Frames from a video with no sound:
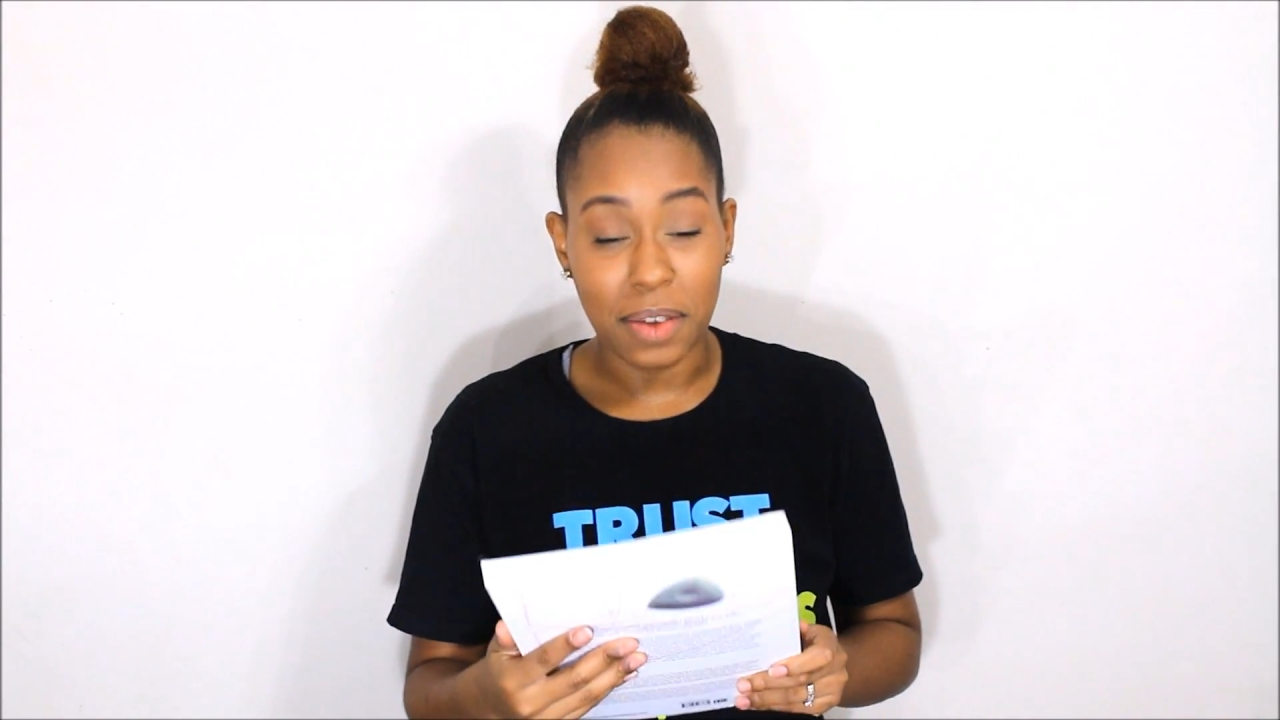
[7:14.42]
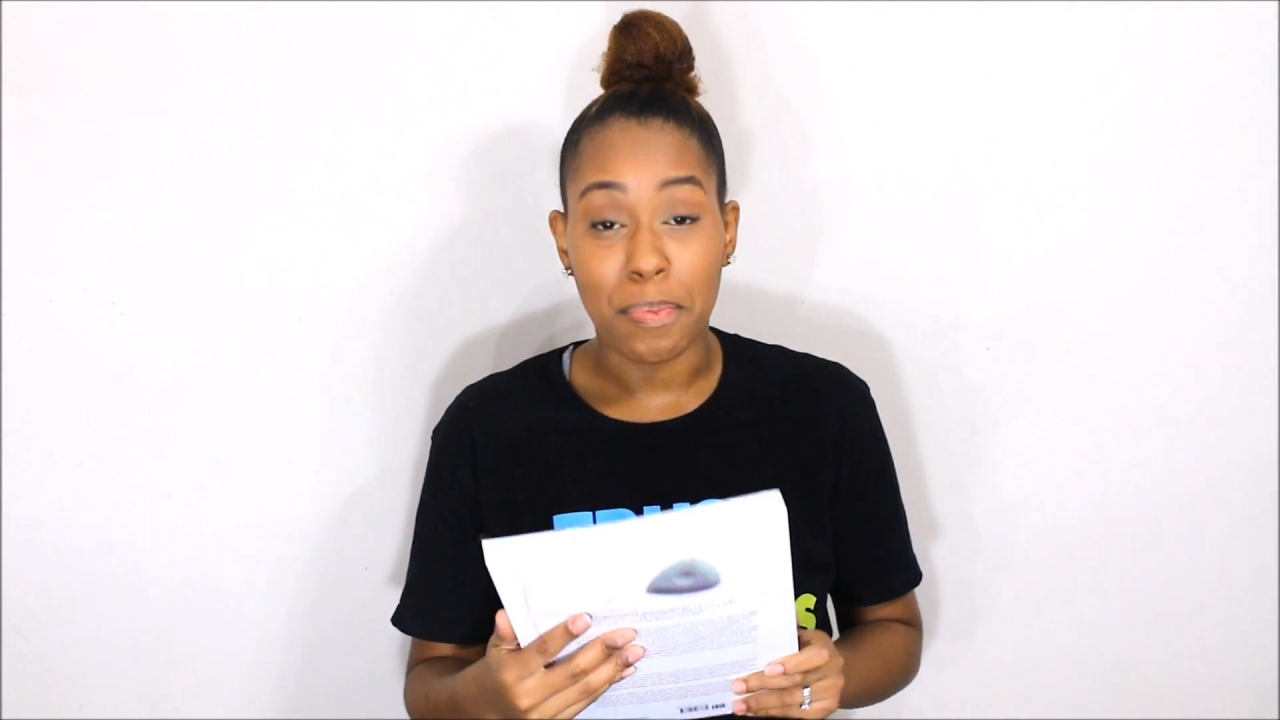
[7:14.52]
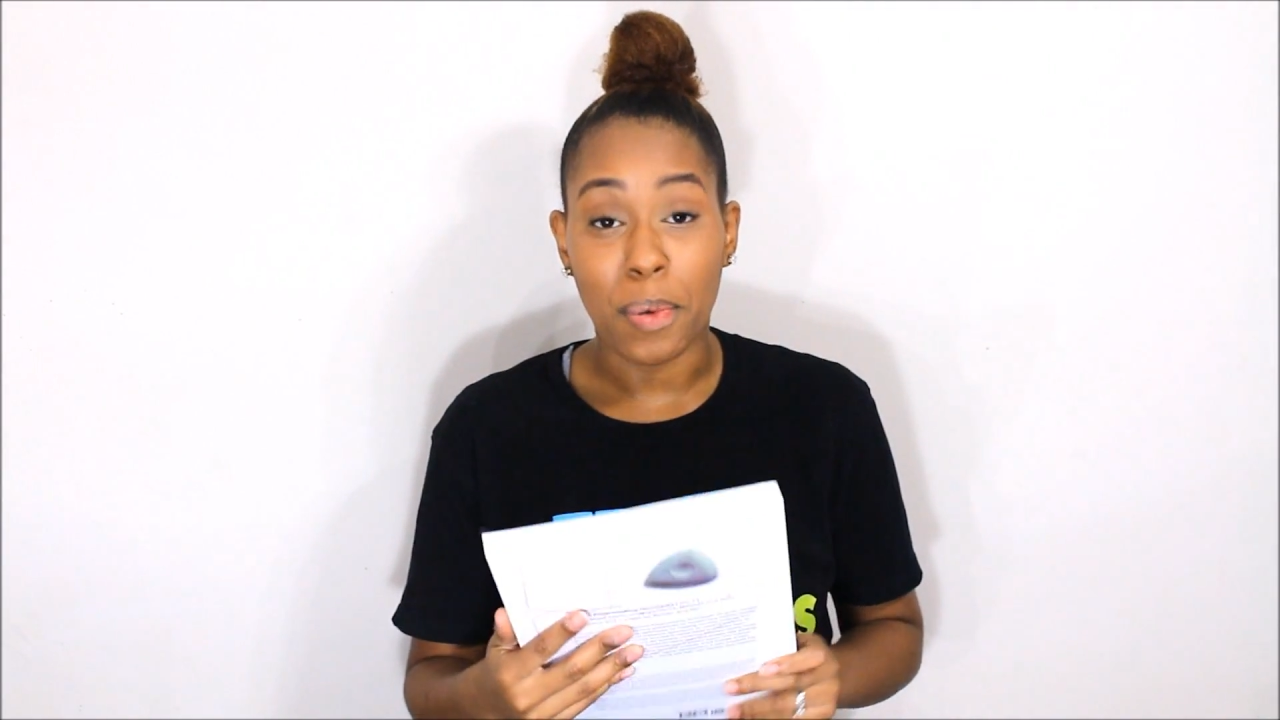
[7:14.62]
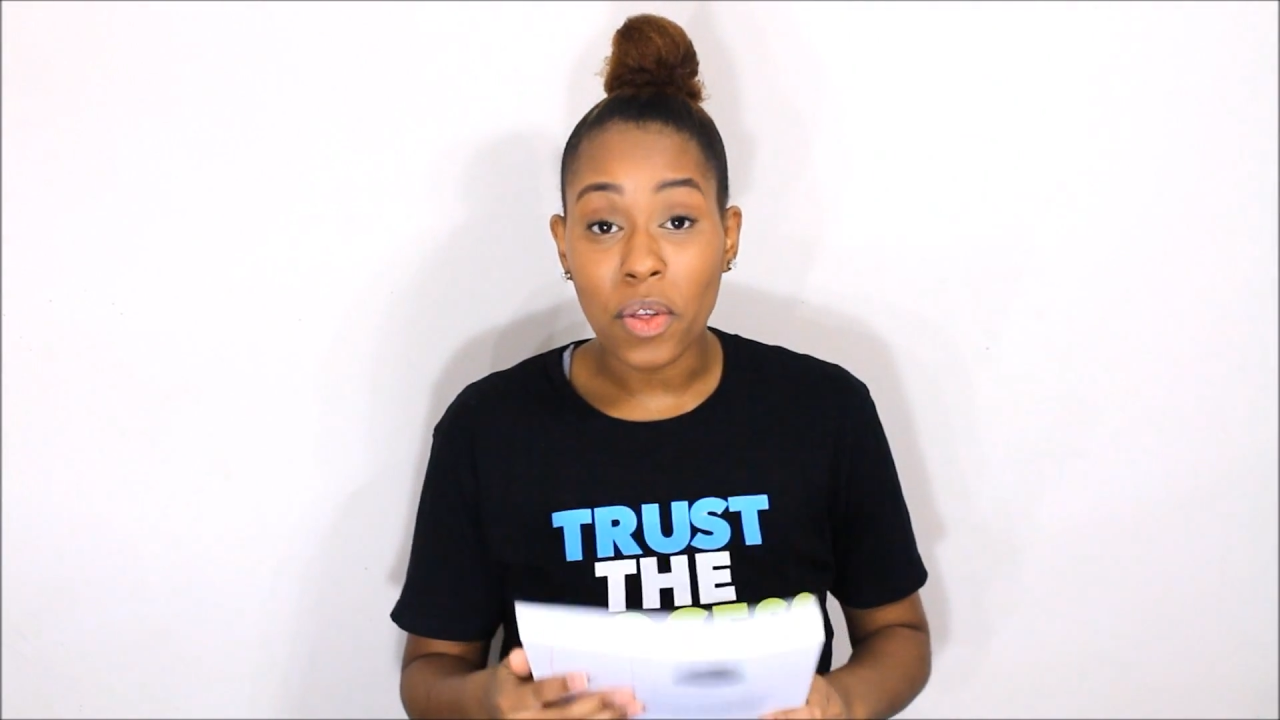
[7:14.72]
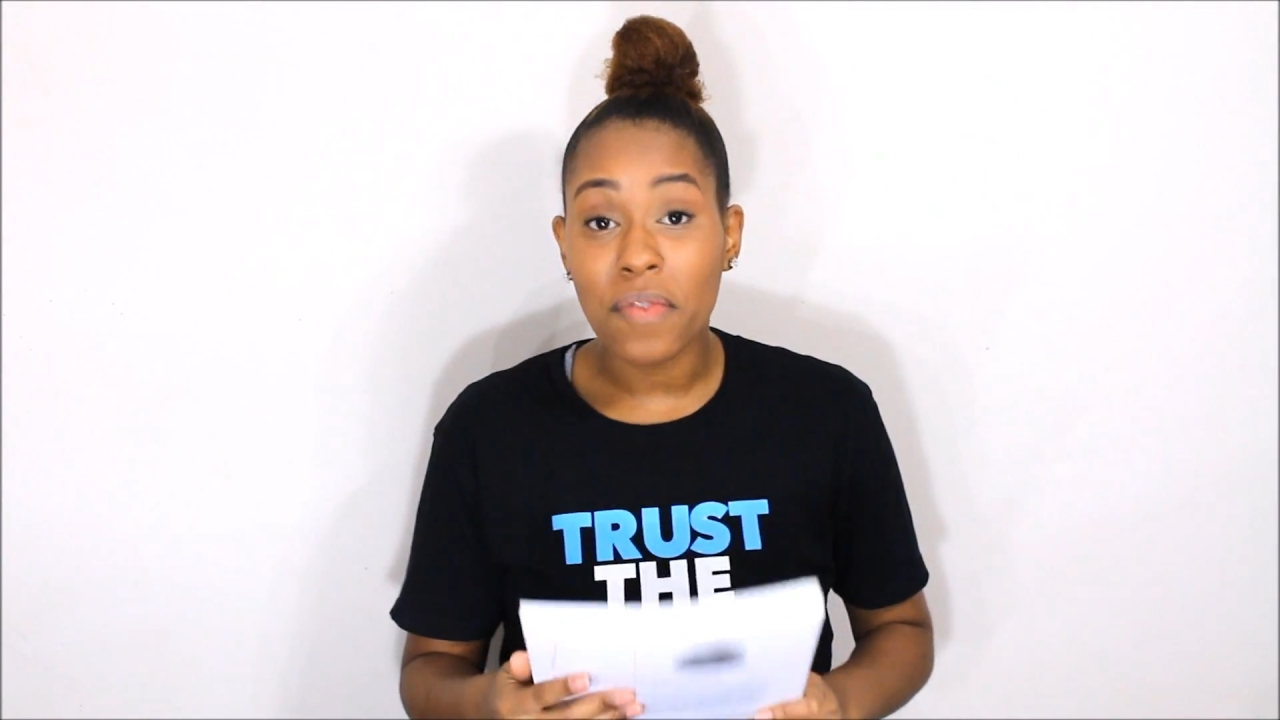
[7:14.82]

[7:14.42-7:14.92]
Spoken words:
both